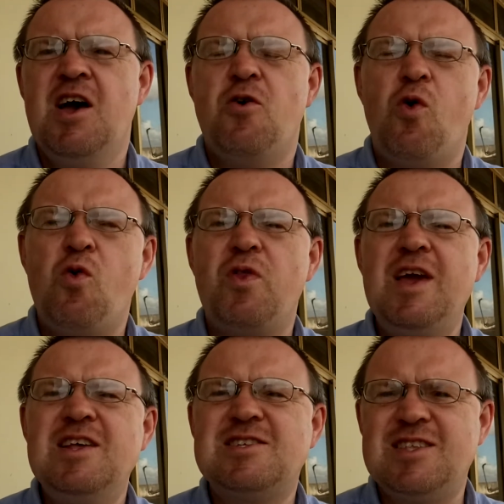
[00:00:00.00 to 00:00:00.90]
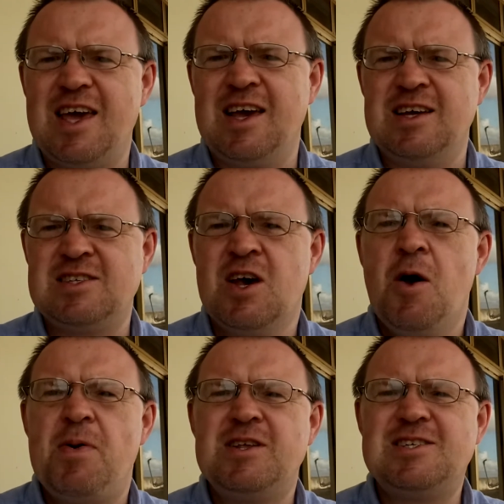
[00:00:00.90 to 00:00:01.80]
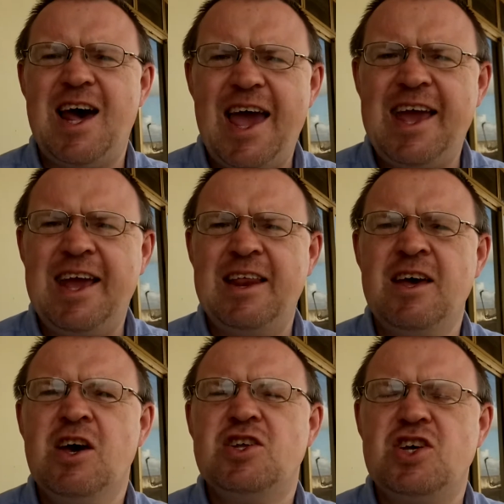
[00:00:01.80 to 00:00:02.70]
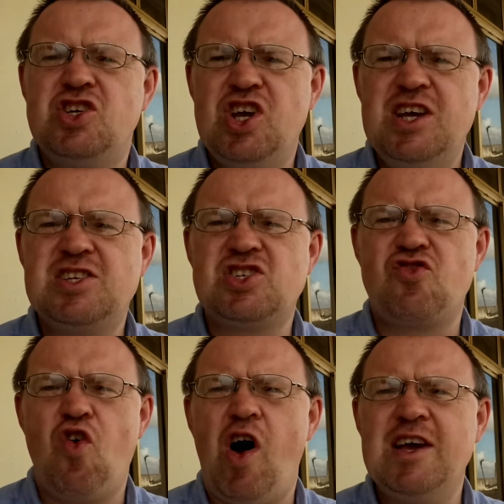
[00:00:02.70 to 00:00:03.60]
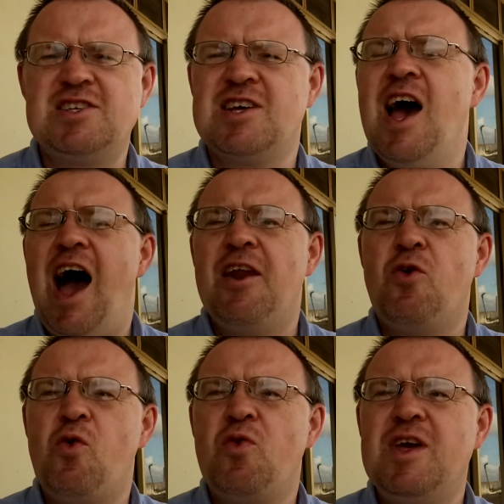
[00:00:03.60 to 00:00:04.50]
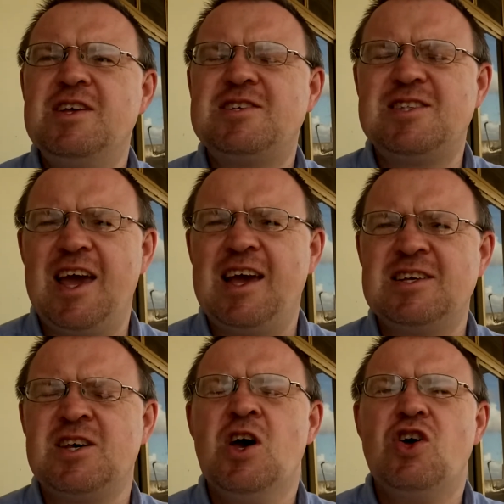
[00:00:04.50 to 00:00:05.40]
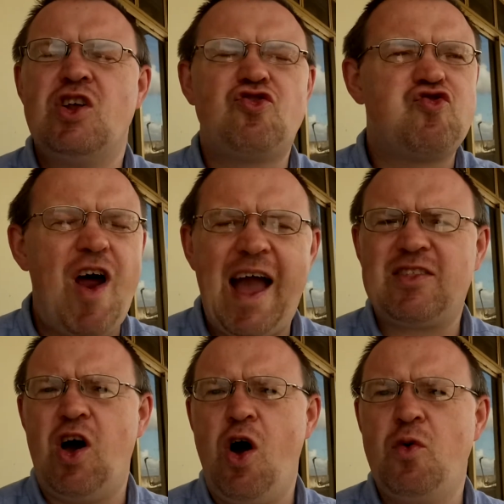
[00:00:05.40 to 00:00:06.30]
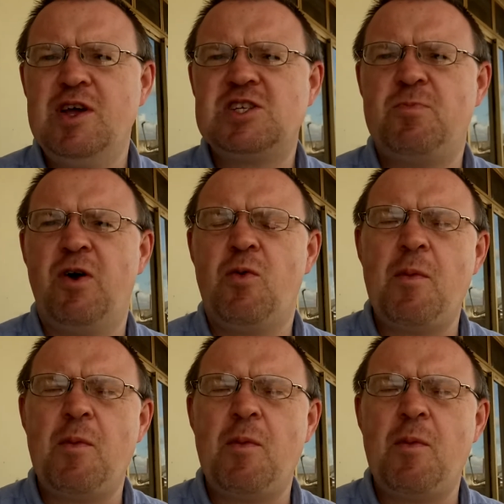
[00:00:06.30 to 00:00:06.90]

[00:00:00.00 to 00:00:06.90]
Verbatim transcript: all these things pertain to Jesus Christ, and all these things attract the Holy Spirit.